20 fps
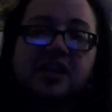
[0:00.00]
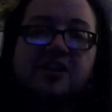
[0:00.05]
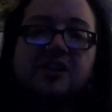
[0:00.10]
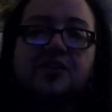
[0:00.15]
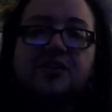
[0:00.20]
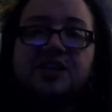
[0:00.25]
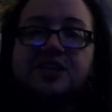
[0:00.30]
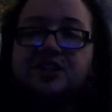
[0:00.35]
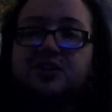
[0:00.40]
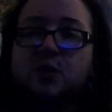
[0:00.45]

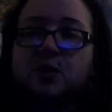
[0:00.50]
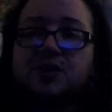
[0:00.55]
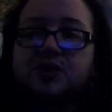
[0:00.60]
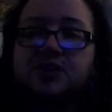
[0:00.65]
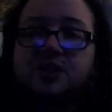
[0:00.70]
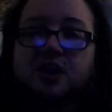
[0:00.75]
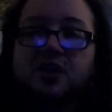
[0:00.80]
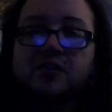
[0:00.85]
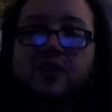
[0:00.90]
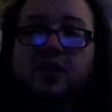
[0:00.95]
Their Discord
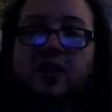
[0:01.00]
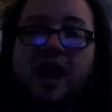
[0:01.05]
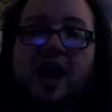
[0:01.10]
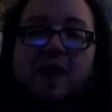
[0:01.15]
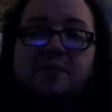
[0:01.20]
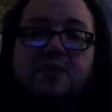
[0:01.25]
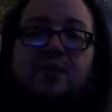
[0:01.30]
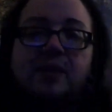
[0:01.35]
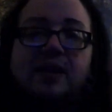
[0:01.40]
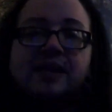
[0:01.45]
server
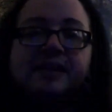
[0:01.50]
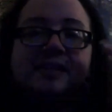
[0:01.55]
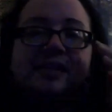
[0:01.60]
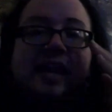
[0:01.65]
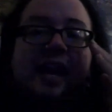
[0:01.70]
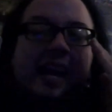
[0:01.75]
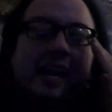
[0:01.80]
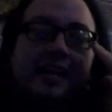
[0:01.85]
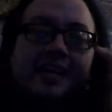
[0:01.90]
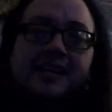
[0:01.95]
operates
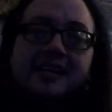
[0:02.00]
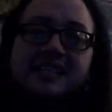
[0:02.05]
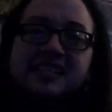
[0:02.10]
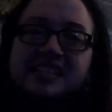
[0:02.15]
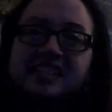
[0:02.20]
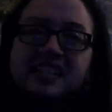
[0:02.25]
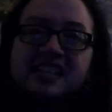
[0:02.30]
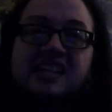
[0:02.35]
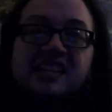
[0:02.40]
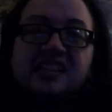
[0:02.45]

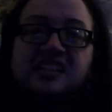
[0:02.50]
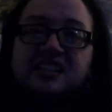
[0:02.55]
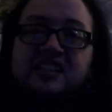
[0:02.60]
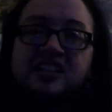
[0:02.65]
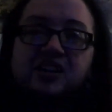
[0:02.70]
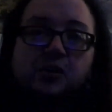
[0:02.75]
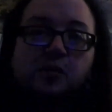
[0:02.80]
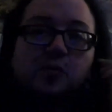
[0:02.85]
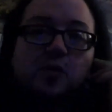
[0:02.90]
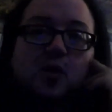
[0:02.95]
as
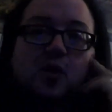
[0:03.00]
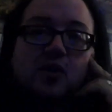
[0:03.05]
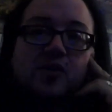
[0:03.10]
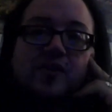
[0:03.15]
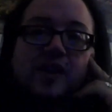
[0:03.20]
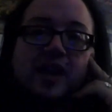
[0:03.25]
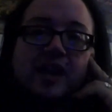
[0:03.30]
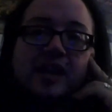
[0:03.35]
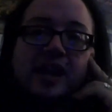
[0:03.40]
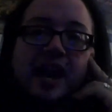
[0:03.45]
little more
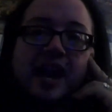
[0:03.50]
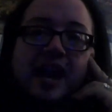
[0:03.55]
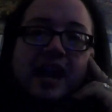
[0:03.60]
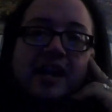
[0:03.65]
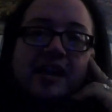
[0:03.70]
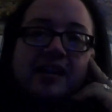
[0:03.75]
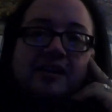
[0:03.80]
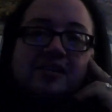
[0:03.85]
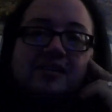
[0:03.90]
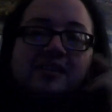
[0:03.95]
than
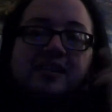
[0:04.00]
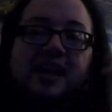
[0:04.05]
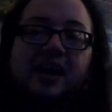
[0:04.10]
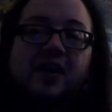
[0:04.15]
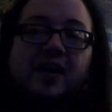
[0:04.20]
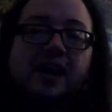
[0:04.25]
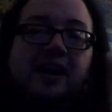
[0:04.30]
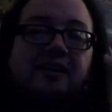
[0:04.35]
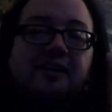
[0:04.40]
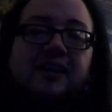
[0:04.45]

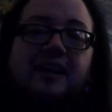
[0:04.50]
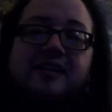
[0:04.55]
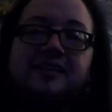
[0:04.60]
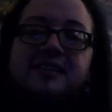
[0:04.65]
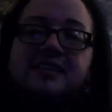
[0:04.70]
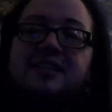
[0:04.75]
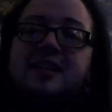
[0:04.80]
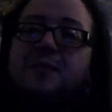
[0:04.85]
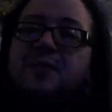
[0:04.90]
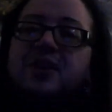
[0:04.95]

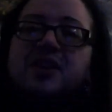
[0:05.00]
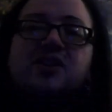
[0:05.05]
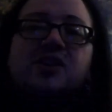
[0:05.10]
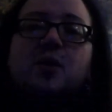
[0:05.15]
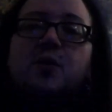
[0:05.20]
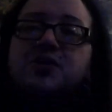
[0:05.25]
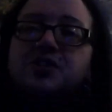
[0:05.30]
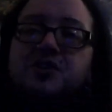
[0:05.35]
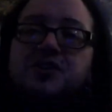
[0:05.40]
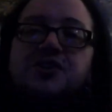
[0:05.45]
as something
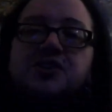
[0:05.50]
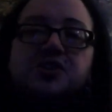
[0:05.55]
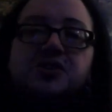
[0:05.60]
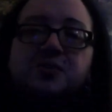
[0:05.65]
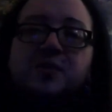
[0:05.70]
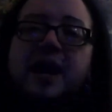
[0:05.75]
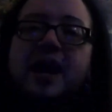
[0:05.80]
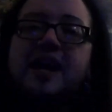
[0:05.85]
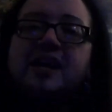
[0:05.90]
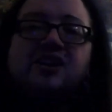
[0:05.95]
closer
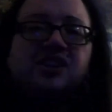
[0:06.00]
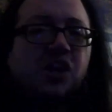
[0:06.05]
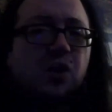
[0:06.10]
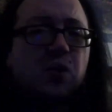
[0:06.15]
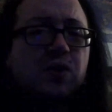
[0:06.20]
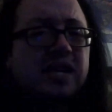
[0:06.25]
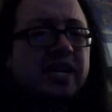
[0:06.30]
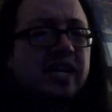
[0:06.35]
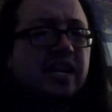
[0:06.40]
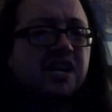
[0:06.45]
to a
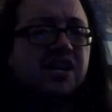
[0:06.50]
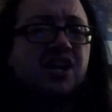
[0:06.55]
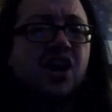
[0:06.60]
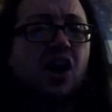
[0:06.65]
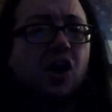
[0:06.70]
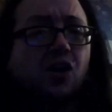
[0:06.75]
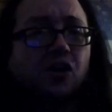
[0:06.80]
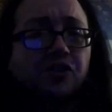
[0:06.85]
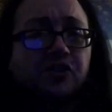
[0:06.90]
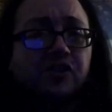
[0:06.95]
low-key
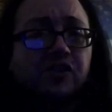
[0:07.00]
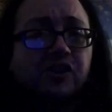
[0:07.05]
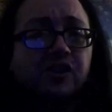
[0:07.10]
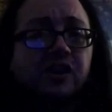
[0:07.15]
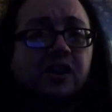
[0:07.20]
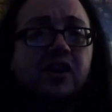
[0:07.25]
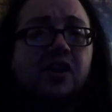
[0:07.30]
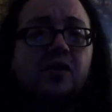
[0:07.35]
cult,